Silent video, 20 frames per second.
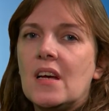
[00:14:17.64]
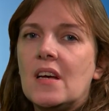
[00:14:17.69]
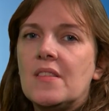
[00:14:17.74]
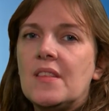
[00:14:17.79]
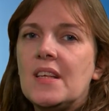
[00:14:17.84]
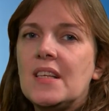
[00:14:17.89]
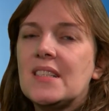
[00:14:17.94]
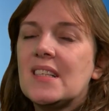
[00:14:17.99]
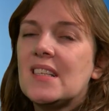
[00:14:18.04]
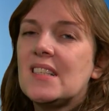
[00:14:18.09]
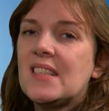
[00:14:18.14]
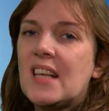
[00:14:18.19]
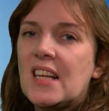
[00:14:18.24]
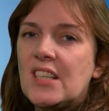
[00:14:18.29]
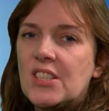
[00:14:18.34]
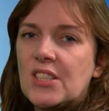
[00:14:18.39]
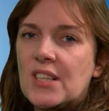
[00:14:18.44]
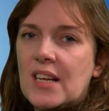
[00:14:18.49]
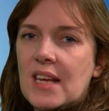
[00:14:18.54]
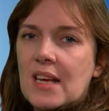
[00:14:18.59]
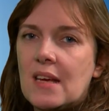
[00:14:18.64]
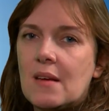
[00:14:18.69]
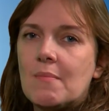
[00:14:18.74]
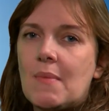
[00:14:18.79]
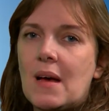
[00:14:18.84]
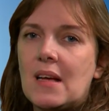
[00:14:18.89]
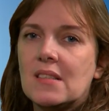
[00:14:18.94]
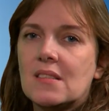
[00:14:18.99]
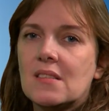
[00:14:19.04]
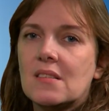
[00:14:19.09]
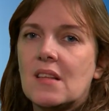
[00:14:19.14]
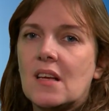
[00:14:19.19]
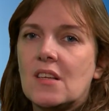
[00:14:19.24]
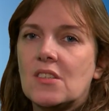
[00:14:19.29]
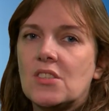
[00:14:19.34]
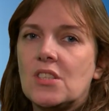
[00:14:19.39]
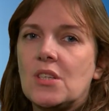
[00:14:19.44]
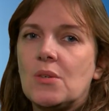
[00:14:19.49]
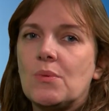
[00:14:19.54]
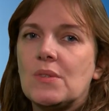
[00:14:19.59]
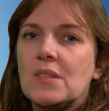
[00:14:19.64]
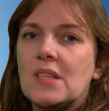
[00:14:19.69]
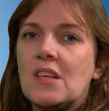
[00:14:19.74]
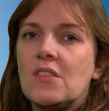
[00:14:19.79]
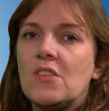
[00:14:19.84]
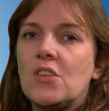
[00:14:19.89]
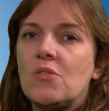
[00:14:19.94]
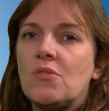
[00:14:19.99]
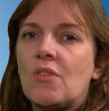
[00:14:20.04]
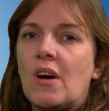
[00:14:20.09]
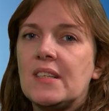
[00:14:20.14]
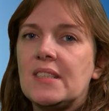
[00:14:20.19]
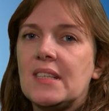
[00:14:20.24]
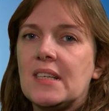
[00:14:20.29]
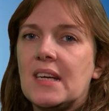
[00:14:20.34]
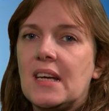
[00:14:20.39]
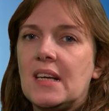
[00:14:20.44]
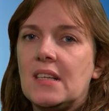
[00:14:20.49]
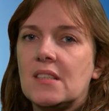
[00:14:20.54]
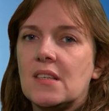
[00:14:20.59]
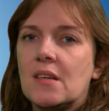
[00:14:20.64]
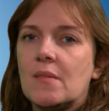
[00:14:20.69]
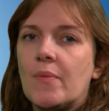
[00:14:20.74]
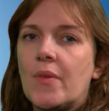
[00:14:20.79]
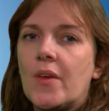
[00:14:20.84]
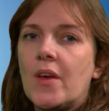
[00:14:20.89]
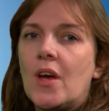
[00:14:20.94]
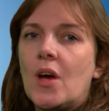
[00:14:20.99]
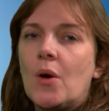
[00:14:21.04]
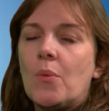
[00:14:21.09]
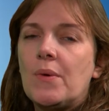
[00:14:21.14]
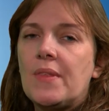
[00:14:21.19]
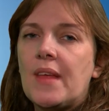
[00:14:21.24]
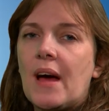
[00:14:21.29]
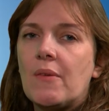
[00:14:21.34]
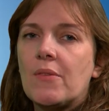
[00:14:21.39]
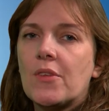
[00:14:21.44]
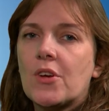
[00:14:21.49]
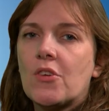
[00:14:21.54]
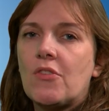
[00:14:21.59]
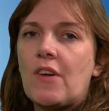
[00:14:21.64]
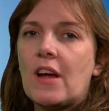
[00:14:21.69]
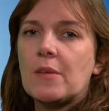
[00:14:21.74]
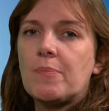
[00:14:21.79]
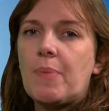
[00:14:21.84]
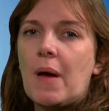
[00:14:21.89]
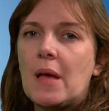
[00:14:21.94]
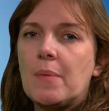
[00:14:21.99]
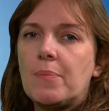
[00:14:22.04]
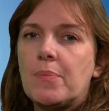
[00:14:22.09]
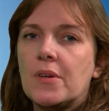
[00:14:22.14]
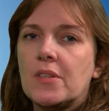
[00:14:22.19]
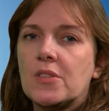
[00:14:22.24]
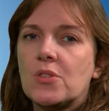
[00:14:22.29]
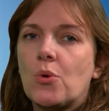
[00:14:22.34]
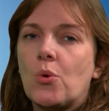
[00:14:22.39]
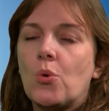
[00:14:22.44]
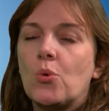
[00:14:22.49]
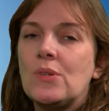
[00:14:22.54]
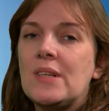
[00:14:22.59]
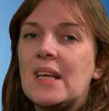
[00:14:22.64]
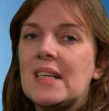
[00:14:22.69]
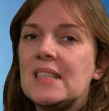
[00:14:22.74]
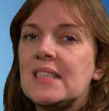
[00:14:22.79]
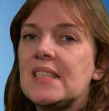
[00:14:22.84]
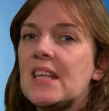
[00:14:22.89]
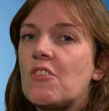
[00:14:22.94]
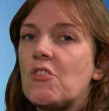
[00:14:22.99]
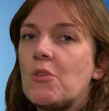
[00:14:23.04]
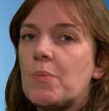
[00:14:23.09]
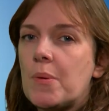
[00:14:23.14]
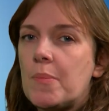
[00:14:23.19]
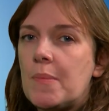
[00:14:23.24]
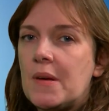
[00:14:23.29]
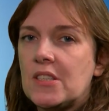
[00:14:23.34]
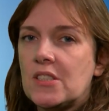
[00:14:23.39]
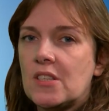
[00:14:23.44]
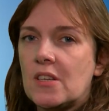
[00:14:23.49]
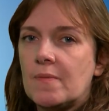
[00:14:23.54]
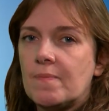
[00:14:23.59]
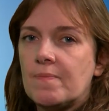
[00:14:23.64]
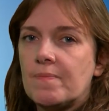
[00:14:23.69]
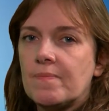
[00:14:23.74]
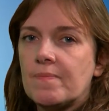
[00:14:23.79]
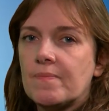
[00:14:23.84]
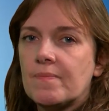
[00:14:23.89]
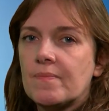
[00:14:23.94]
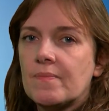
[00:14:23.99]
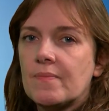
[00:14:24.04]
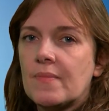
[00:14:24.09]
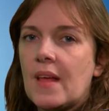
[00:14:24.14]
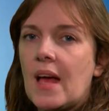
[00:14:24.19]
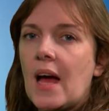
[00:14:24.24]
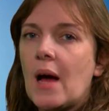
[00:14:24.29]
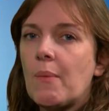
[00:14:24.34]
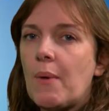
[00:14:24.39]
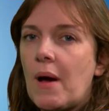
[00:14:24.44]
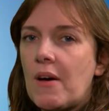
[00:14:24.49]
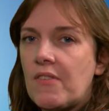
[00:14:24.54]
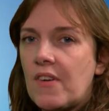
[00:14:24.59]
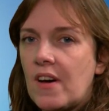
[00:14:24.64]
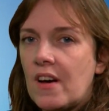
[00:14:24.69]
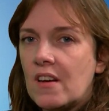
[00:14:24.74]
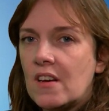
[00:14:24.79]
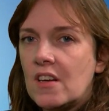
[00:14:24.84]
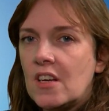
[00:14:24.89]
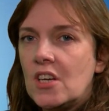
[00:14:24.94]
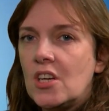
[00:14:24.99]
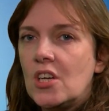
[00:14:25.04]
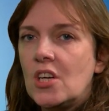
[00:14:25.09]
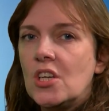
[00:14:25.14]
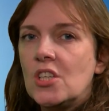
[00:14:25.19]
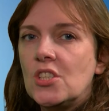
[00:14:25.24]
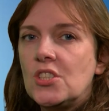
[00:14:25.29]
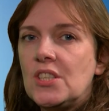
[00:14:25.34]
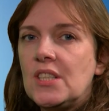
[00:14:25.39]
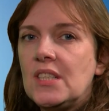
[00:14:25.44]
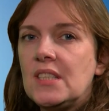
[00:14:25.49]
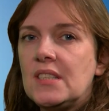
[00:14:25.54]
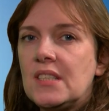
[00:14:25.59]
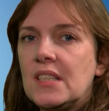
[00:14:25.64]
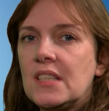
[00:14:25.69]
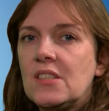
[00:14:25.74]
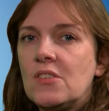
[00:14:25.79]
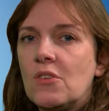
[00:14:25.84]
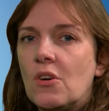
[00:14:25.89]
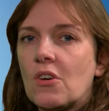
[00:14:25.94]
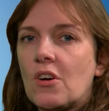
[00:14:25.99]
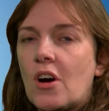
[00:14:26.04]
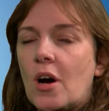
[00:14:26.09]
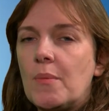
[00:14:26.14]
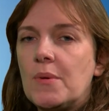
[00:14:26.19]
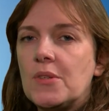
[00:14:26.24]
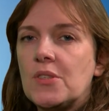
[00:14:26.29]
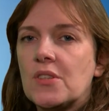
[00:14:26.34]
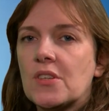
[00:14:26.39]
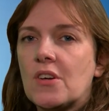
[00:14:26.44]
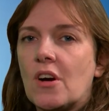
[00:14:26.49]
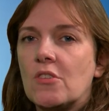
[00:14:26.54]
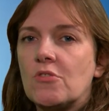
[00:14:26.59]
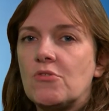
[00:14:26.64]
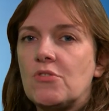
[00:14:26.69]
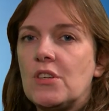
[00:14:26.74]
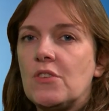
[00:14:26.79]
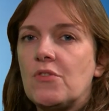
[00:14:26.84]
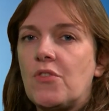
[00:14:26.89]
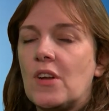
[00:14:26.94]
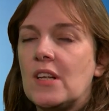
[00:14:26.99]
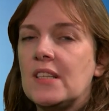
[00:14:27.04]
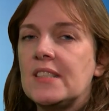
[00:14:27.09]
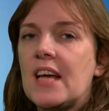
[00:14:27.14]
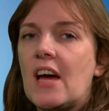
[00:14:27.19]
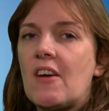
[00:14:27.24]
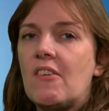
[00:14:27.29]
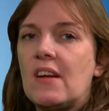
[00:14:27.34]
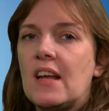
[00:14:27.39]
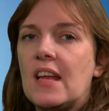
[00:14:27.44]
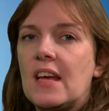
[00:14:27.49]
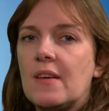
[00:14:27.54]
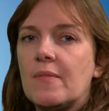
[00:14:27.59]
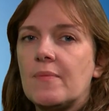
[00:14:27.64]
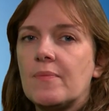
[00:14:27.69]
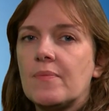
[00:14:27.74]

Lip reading: This essentially meant that she was in the United Kingdom without the correct papers or necessary permission. However, she did not come into the country voluntarily.